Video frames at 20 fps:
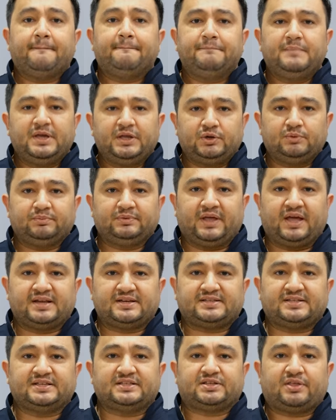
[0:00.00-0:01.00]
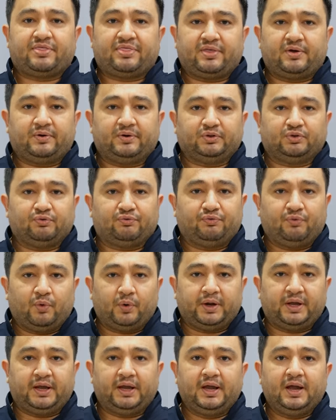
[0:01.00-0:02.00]
Medium density is 30 to
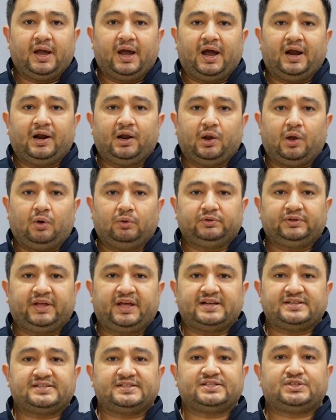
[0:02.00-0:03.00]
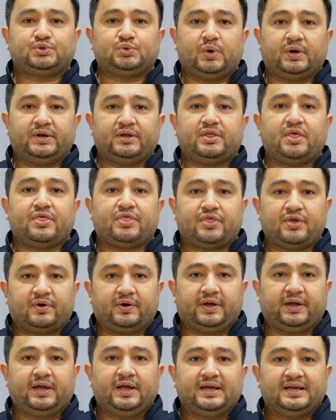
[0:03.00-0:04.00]
40, and low density is 20 to
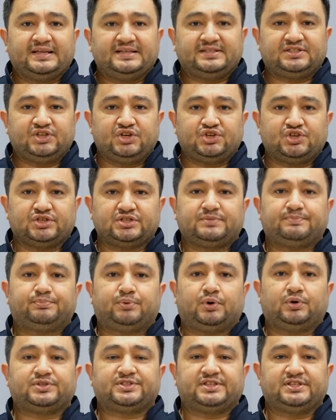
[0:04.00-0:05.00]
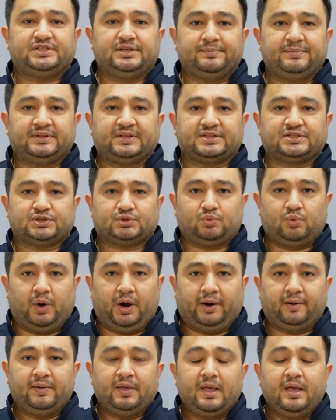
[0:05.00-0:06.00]
30 incisions per centimeter
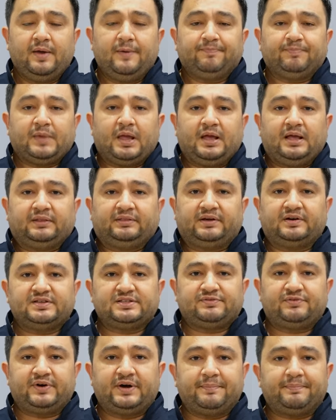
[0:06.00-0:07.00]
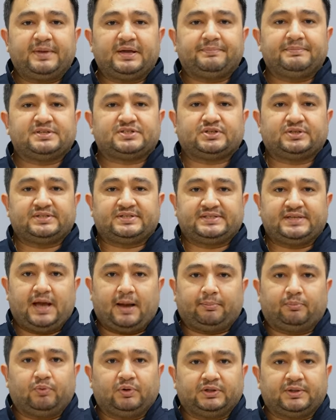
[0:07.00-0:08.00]
squared. There is a very big
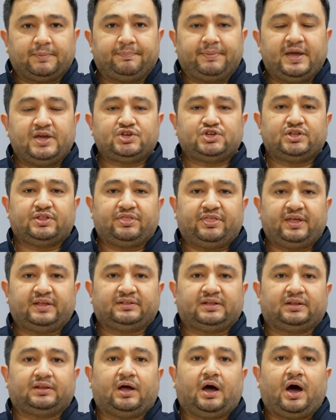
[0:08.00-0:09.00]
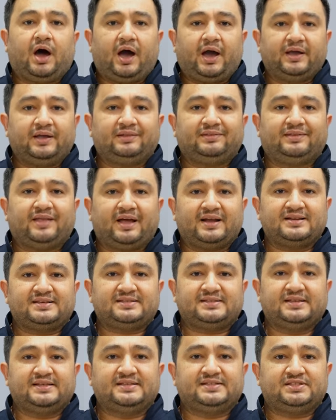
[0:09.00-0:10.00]
misconception when the patient thinks that the higher
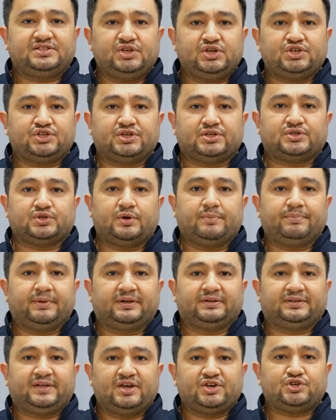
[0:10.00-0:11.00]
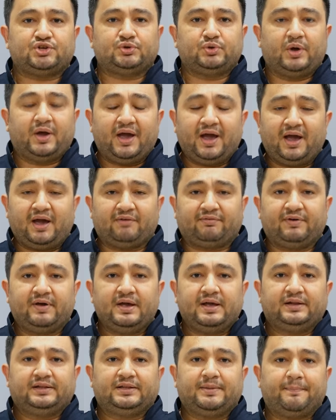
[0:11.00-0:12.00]
density incisions or implantation you have,
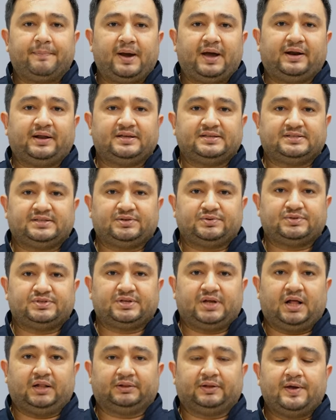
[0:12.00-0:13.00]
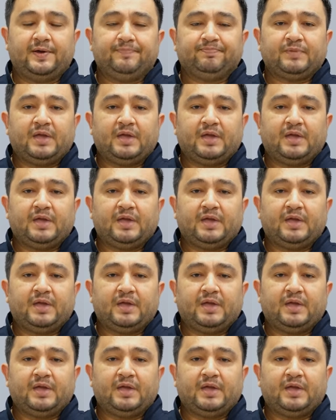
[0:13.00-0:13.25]
the better is the result.